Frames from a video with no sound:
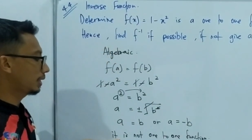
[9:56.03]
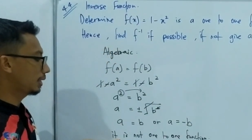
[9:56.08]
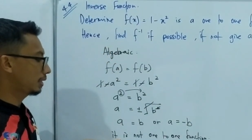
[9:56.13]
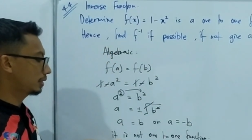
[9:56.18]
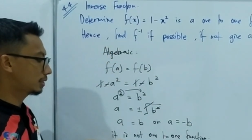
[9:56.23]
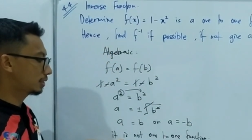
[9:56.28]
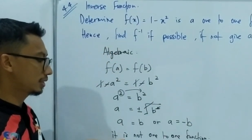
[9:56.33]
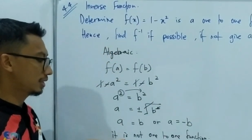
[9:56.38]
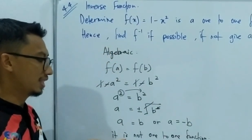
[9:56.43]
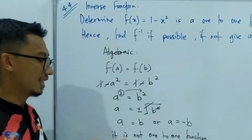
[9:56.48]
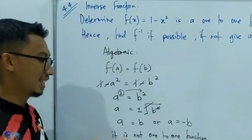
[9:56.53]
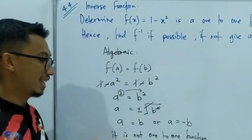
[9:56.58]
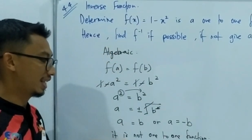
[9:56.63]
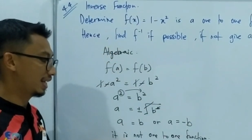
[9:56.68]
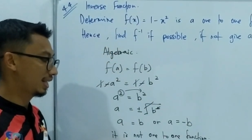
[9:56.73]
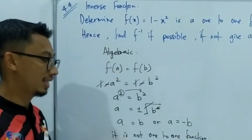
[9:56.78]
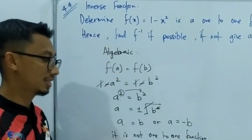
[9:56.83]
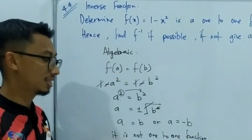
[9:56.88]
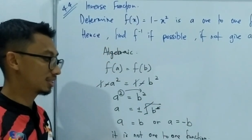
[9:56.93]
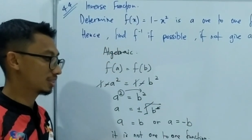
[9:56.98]
is
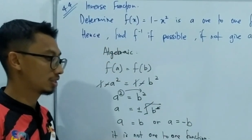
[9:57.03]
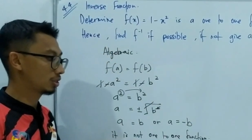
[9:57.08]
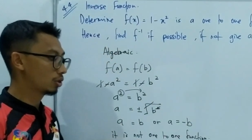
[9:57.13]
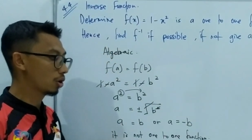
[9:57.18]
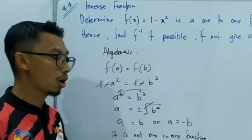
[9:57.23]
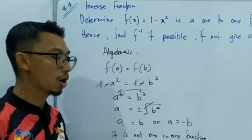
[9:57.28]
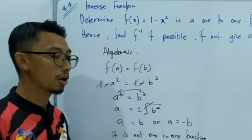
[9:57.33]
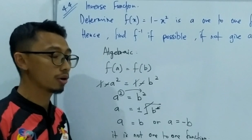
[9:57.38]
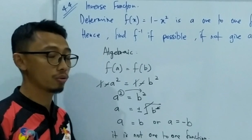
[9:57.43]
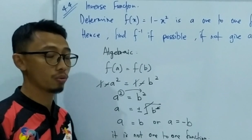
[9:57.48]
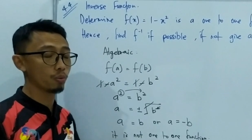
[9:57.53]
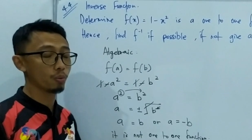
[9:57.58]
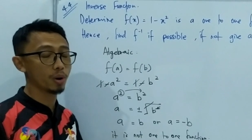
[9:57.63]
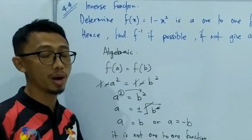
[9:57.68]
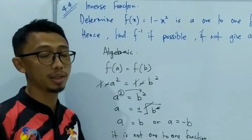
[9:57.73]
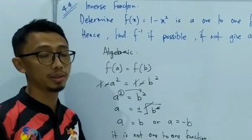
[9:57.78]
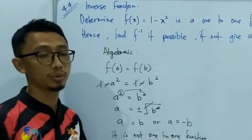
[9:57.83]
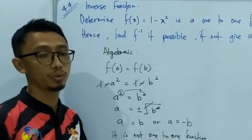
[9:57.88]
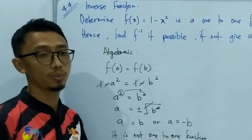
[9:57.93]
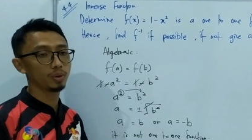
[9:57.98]
it is not
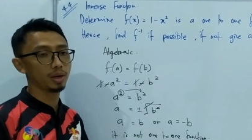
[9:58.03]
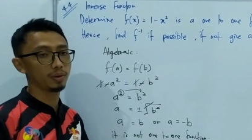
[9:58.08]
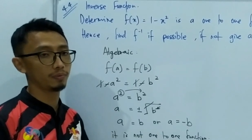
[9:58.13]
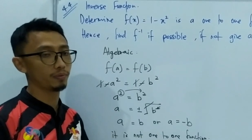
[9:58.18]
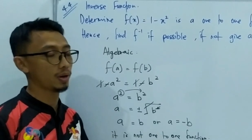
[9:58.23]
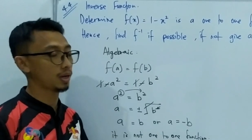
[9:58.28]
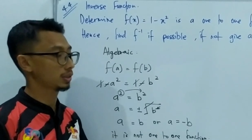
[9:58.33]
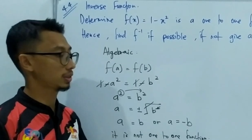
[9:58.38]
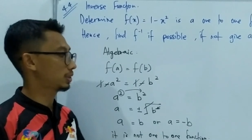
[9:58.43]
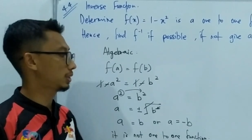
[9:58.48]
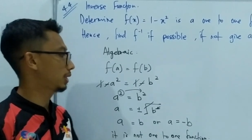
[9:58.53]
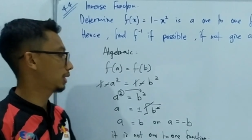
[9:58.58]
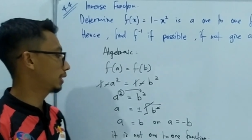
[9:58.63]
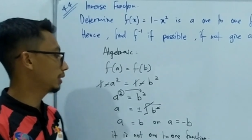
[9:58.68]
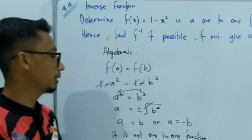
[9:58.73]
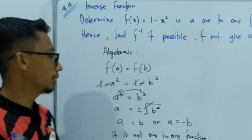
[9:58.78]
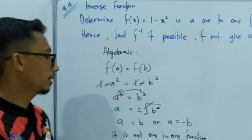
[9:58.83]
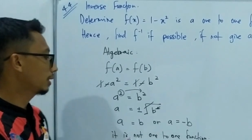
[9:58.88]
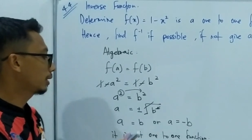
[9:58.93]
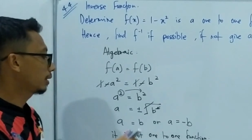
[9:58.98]
one-to-one function,